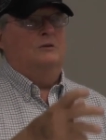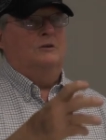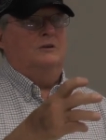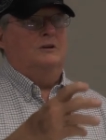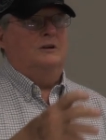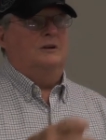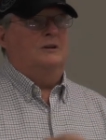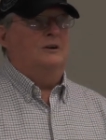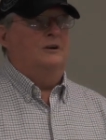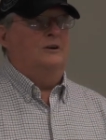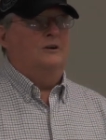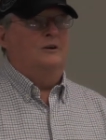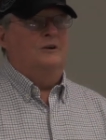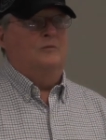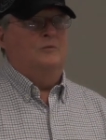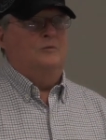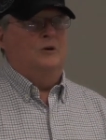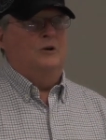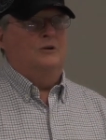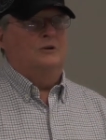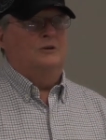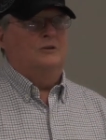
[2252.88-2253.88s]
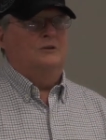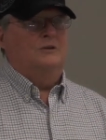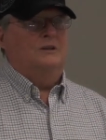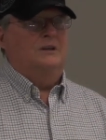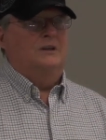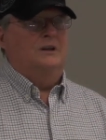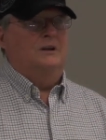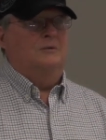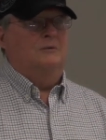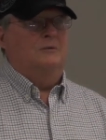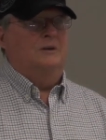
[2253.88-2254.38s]
declared an
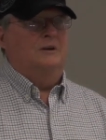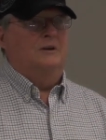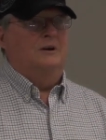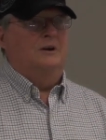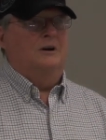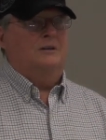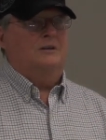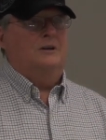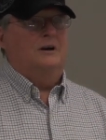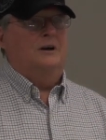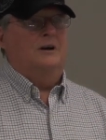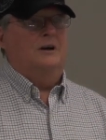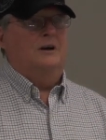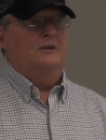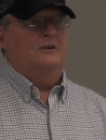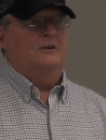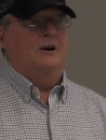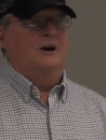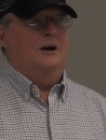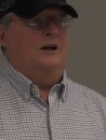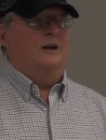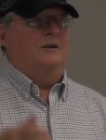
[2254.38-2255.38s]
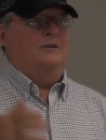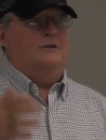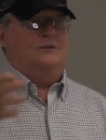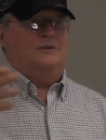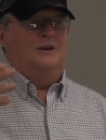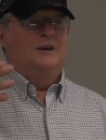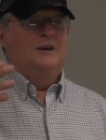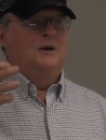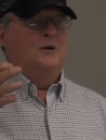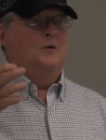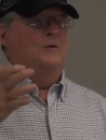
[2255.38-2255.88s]
emergency that we'd lost our
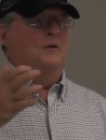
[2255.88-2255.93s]
hydraulics.